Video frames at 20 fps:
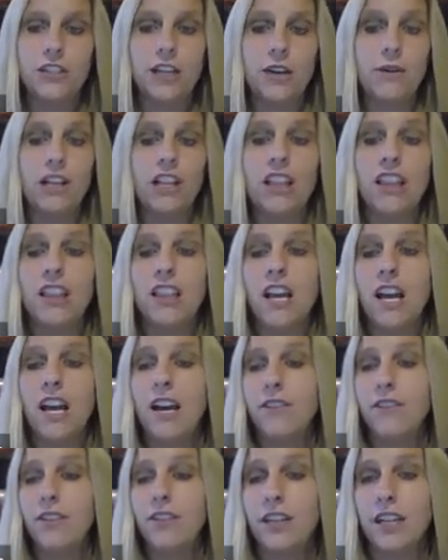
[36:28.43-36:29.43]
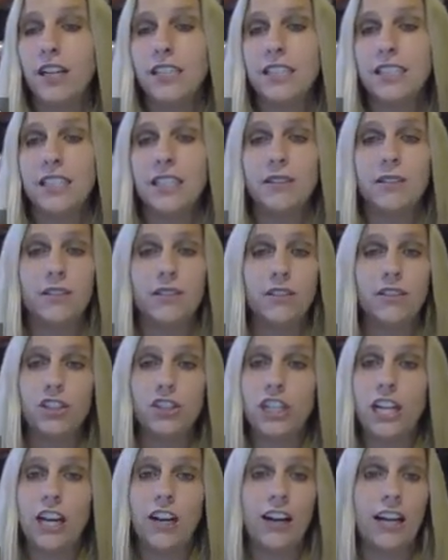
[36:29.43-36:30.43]
I would love you guys to
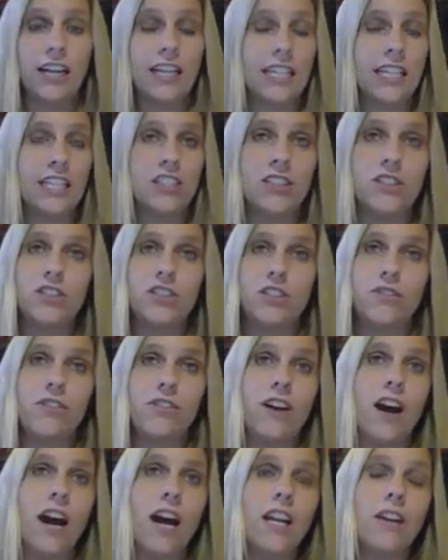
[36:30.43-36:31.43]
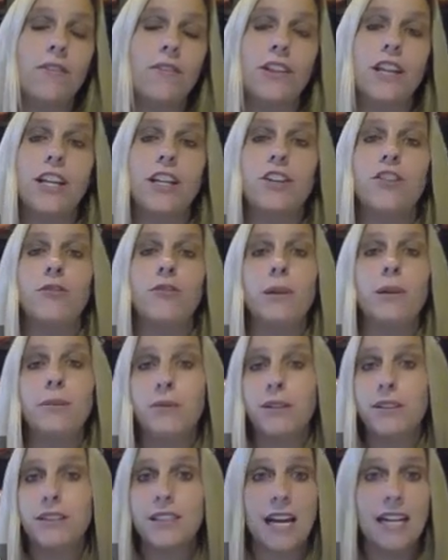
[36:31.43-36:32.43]
share any issues you've thought of or that you've been
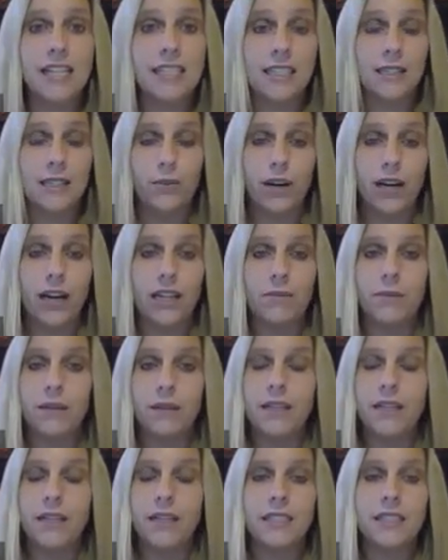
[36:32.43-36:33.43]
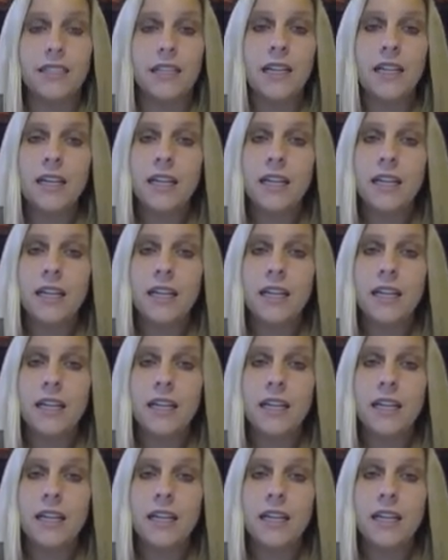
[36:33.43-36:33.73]
presented with, because